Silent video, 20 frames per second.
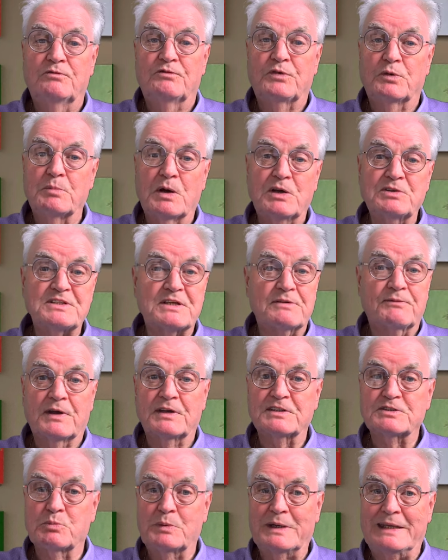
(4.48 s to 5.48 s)
For most of
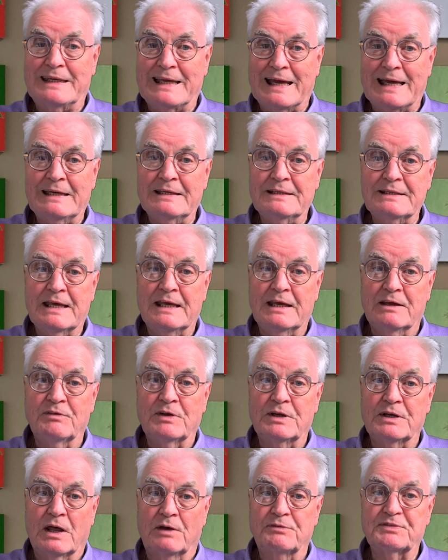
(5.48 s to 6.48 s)
us, we can't have
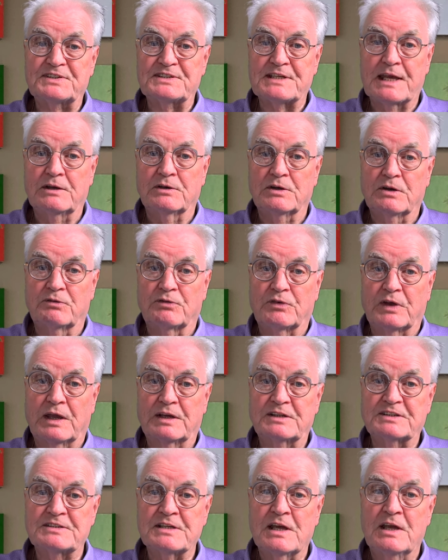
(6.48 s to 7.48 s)
enough sound
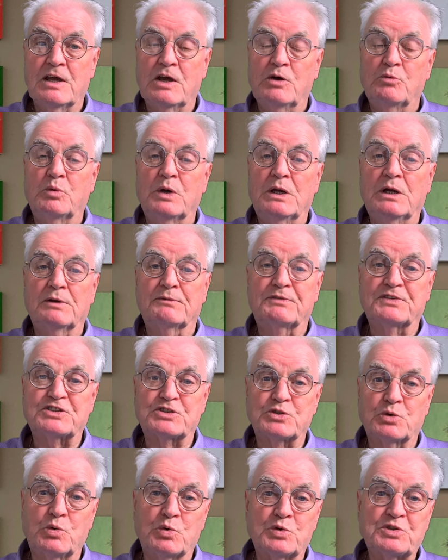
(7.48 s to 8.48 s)
effects. We'll have
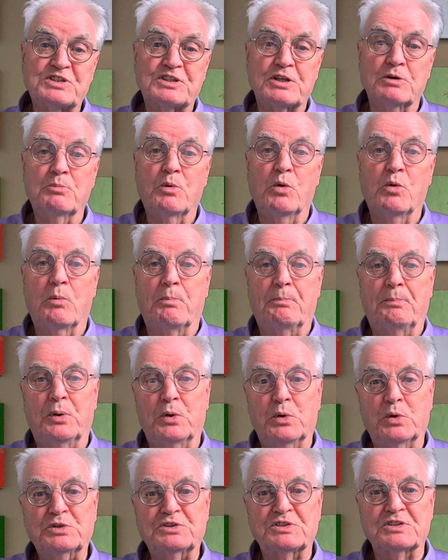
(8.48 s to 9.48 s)
sourced them or
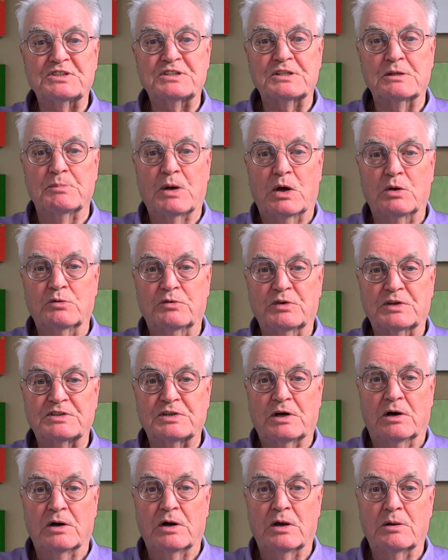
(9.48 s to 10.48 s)
purchased them over
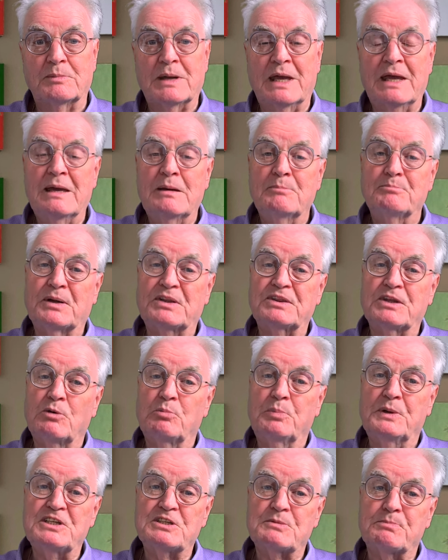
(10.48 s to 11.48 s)
time, but they'll
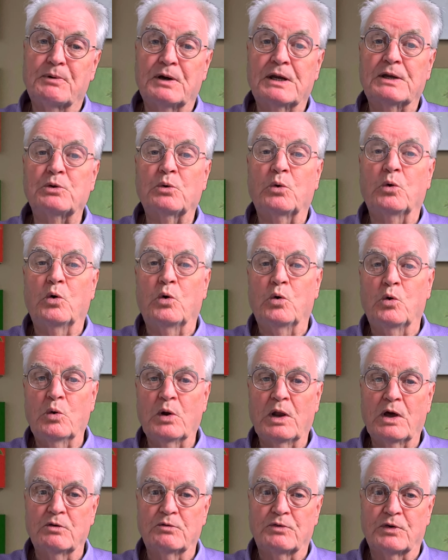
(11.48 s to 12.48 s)
be spread
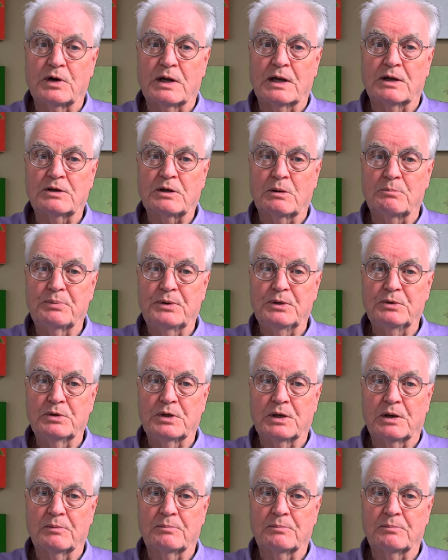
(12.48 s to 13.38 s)
all over our computer.